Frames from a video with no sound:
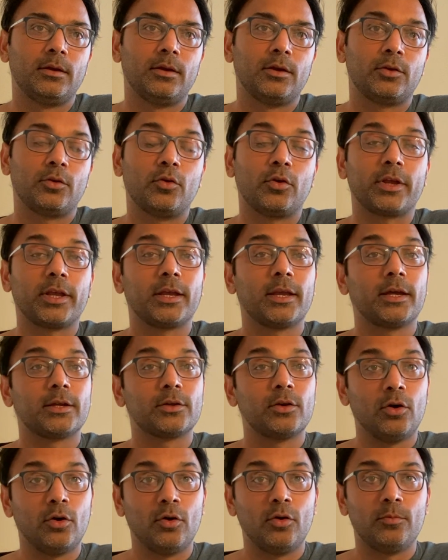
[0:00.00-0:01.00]
Cooking at
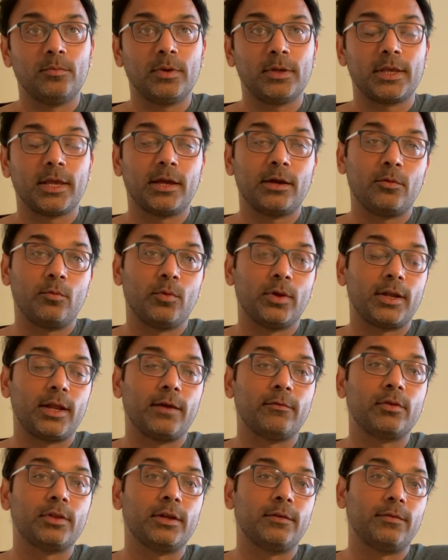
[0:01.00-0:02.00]
home, yeah, when I
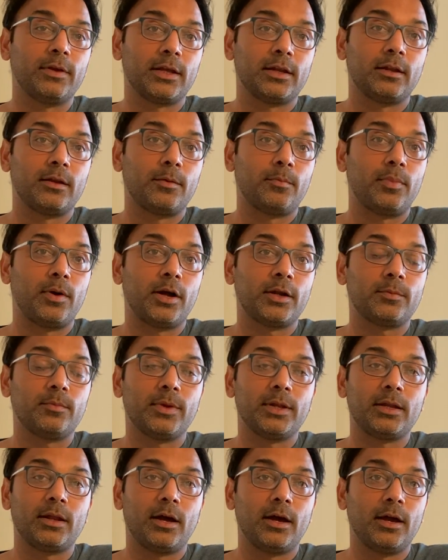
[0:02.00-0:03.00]
was living in an
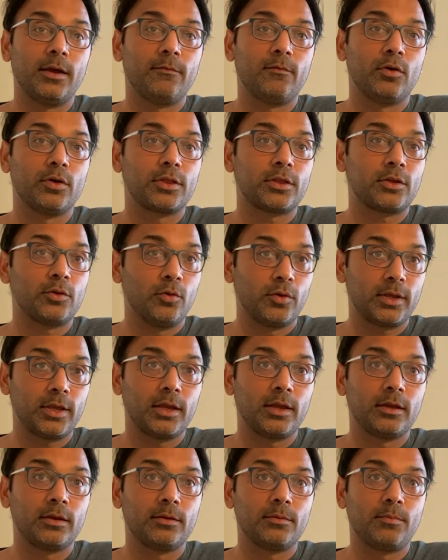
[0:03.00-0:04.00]
apartment, I was
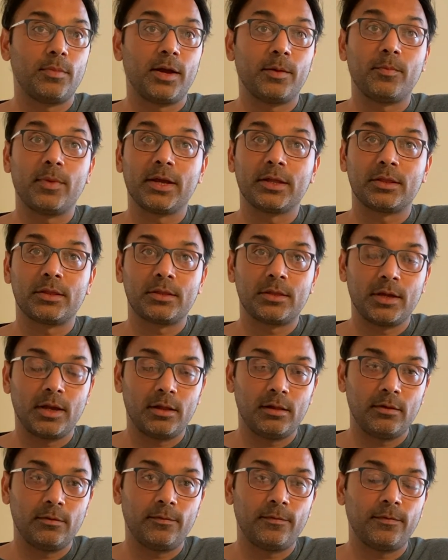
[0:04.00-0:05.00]
cooking by
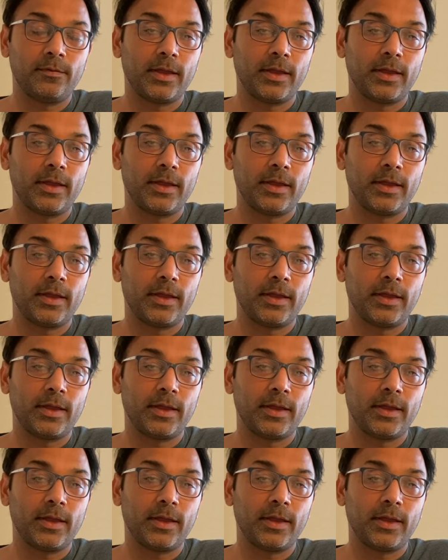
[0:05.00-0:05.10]
myself.